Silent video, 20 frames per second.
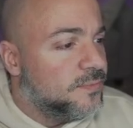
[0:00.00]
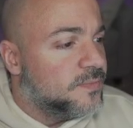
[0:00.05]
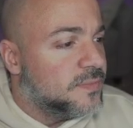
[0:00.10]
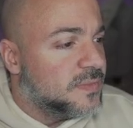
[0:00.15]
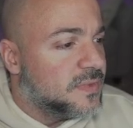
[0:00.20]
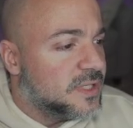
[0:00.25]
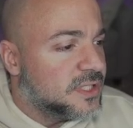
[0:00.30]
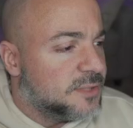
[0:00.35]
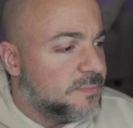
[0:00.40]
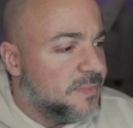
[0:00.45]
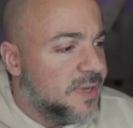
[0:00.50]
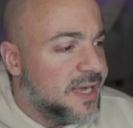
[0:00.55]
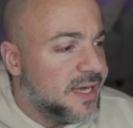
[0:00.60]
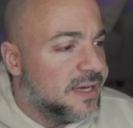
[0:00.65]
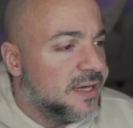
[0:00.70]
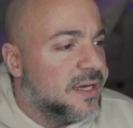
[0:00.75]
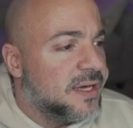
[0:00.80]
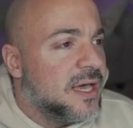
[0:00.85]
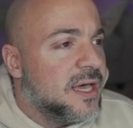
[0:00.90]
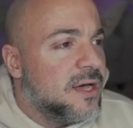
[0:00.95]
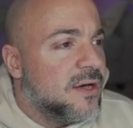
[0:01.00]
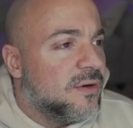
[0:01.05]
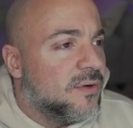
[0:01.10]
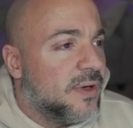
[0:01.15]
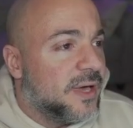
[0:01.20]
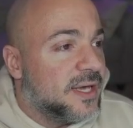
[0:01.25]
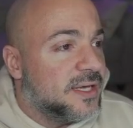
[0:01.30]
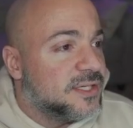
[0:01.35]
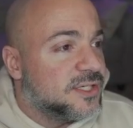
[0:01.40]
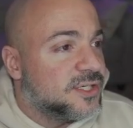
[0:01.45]
let's pick, well, I
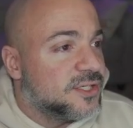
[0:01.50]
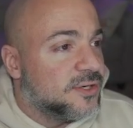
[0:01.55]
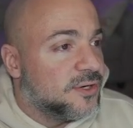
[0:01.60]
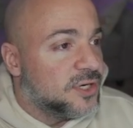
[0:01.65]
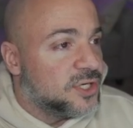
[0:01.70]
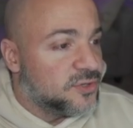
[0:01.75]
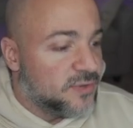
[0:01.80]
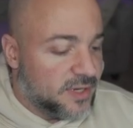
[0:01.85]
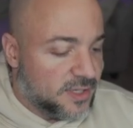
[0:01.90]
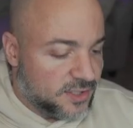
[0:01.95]
can search, right?